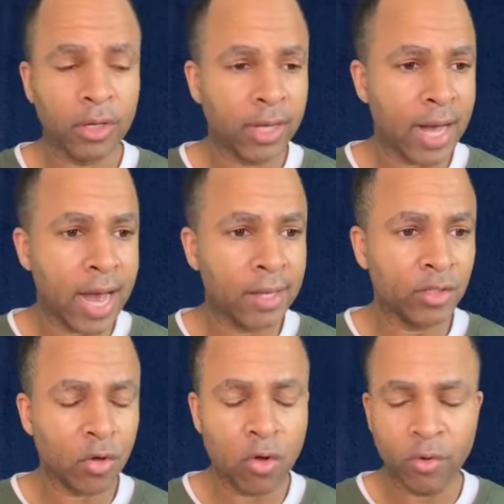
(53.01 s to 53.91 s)
God
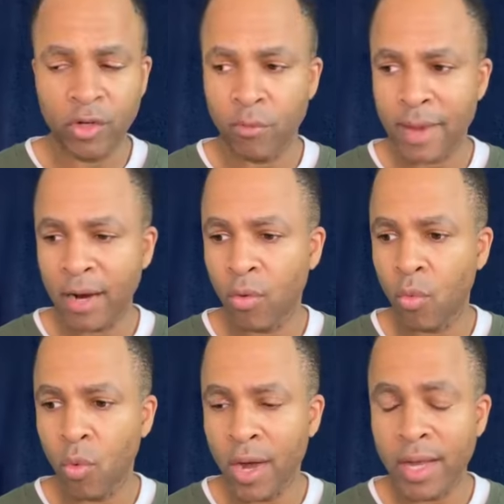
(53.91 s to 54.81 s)
is holy no matter
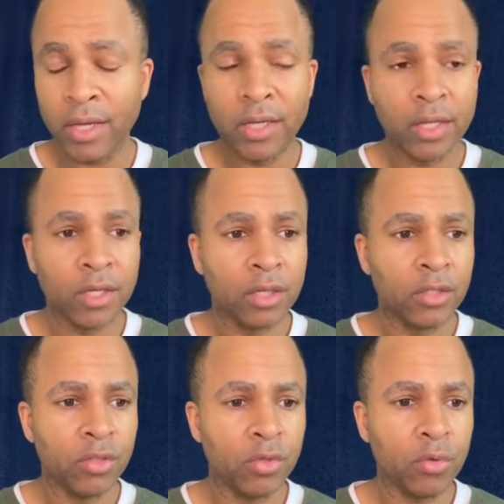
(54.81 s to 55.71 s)
what
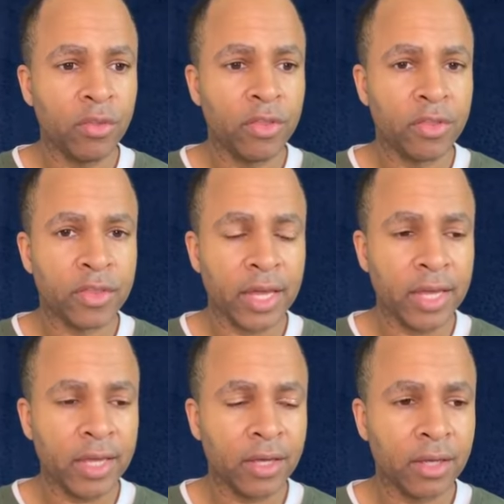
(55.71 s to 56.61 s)
you
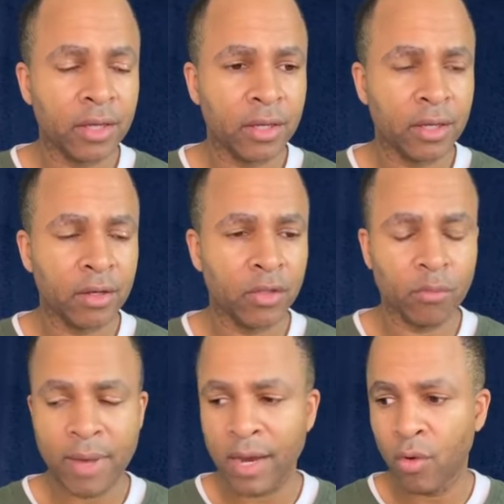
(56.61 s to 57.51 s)
think, no
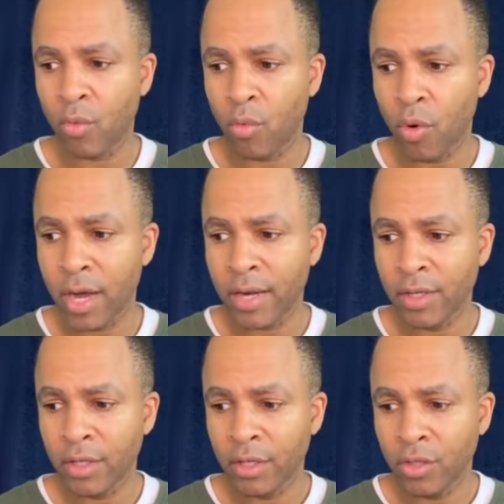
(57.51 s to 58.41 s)
matter
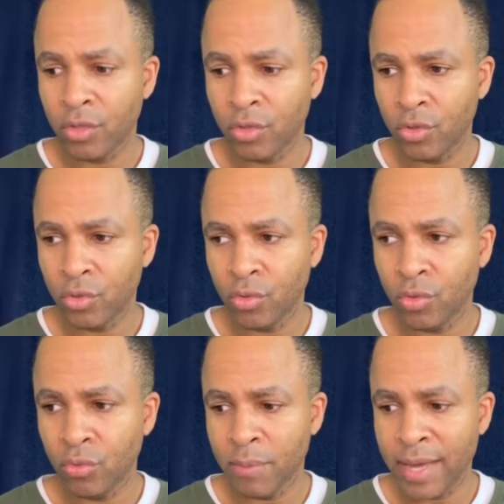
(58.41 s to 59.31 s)
what
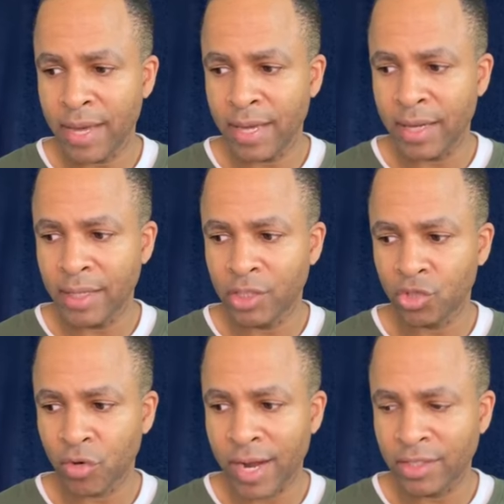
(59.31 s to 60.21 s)
you may
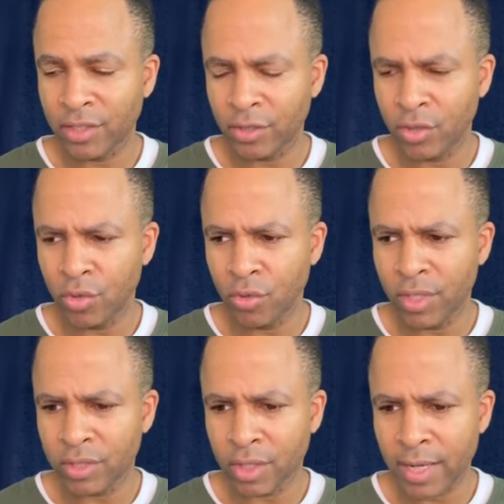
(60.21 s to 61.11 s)
try to do in
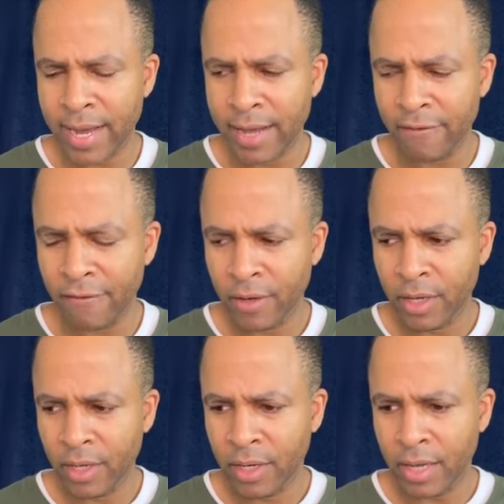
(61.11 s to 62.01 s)
his life
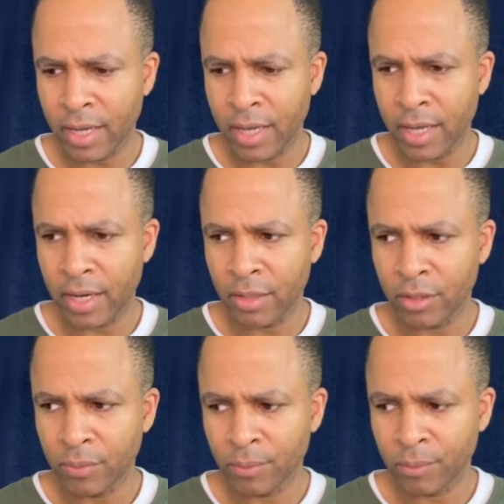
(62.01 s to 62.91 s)

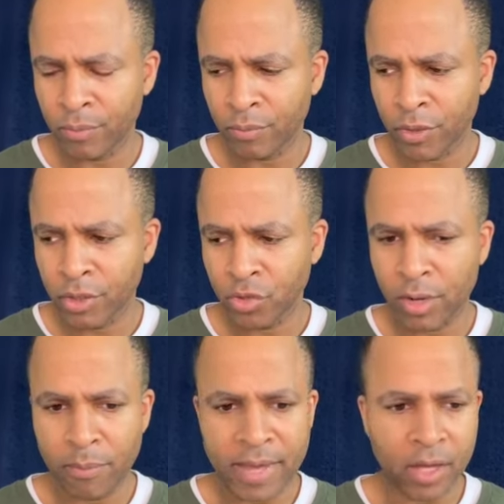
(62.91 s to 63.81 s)
and try
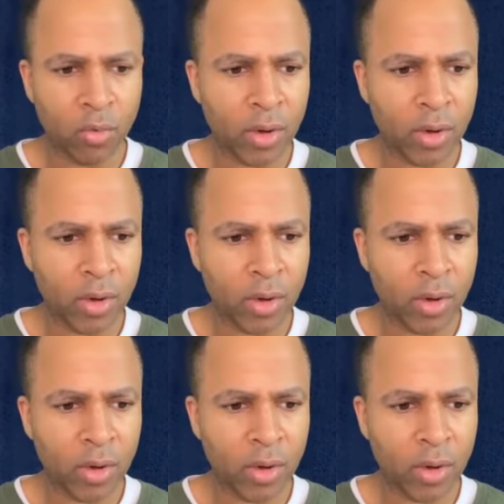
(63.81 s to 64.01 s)
to make a